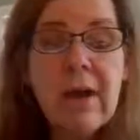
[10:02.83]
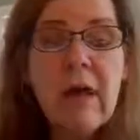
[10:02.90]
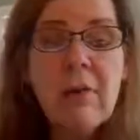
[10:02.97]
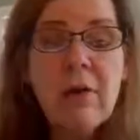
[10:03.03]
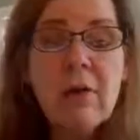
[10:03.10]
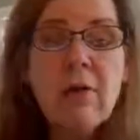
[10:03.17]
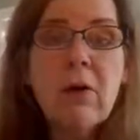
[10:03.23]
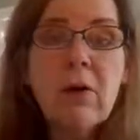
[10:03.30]

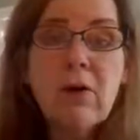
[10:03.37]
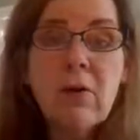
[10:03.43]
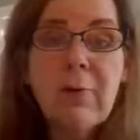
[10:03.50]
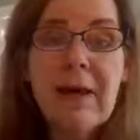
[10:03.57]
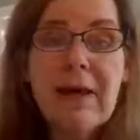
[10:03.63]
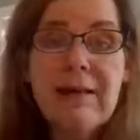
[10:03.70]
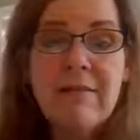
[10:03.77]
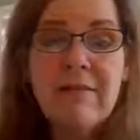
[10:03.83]
chemical on your
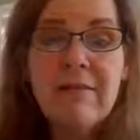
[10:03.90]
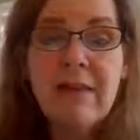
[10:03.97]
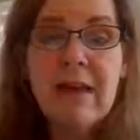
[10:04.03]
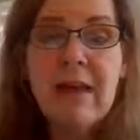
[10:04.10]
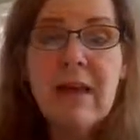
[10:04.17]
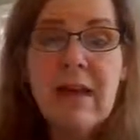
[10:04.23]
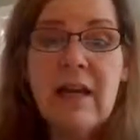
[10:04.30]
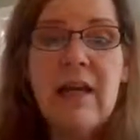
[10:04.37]
pet's
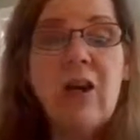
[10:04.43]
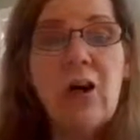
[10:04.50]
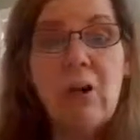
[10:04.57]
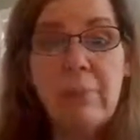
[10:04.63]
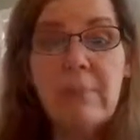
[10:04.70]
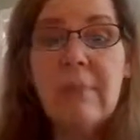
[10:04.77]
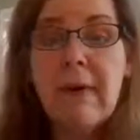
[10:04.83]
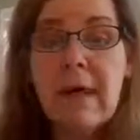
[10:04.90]
skin, and it'll
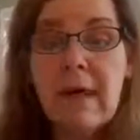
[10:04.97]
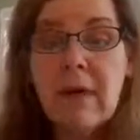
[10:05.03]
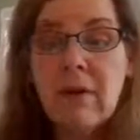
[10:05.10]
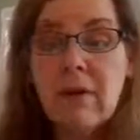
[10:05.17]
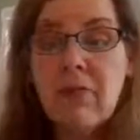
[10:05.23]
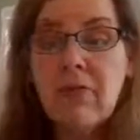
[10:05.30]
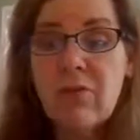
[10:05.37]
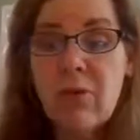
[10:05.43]

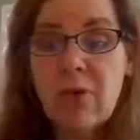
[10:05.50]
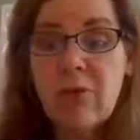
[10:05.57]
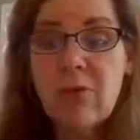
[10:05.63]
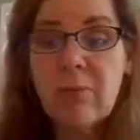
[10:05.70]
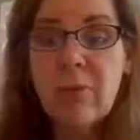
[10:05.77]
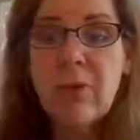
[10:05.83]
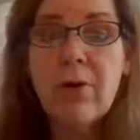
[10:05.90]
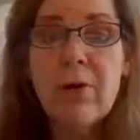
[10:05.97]
immediately start to
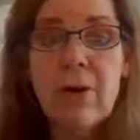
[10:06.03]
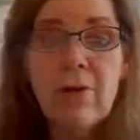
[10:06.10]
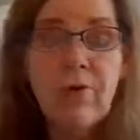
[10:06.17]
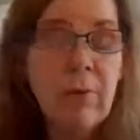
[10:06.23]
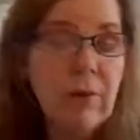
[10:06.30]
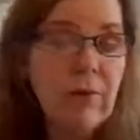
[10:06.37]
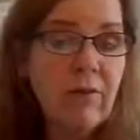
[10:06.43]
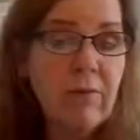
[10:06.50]
burn as
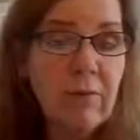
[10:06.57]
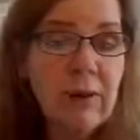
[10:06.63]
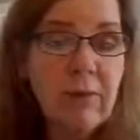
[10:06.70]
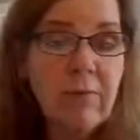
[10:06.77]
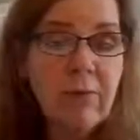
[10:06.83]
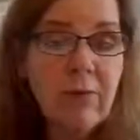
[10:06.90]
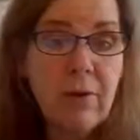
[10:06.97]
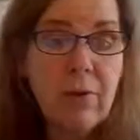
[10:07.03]
well as be
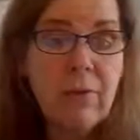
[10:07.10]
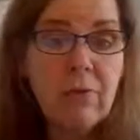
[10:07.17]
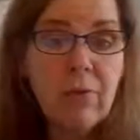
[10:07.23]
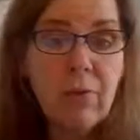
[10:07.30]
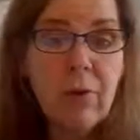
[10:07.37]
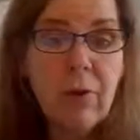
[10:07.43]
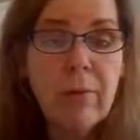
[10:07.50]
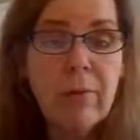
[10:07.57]

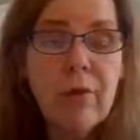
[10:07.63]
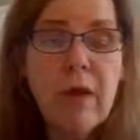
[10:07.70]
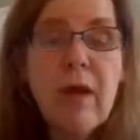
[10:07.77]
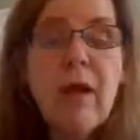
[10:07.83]
absorbed.